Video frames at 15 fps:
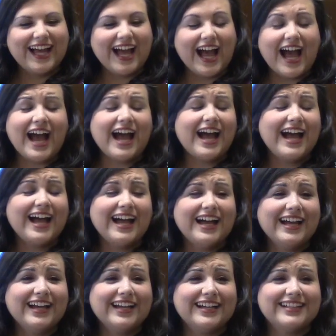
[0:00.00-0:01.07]

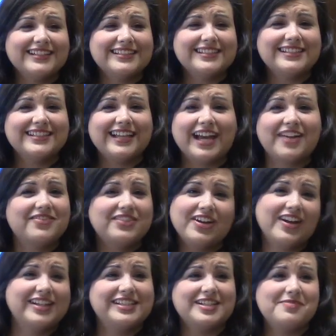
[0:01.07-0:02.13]
I have no
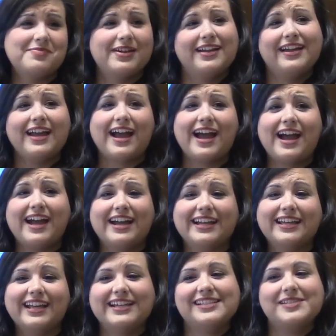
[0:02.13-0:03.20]
idea, but I
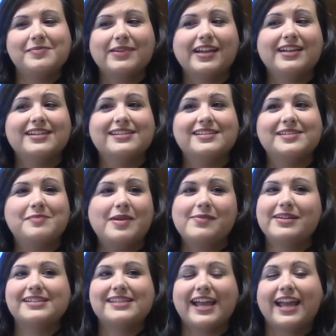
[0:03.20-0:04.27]
guess because maybe
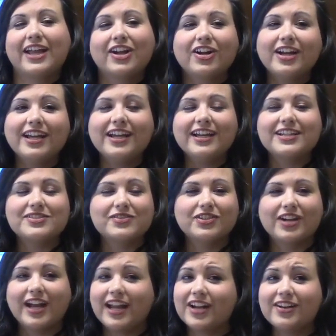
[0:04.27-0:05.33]
it's angry, because when you're
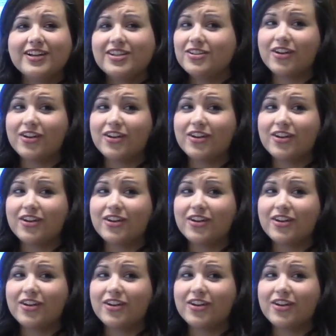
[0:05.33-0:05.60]
angry, you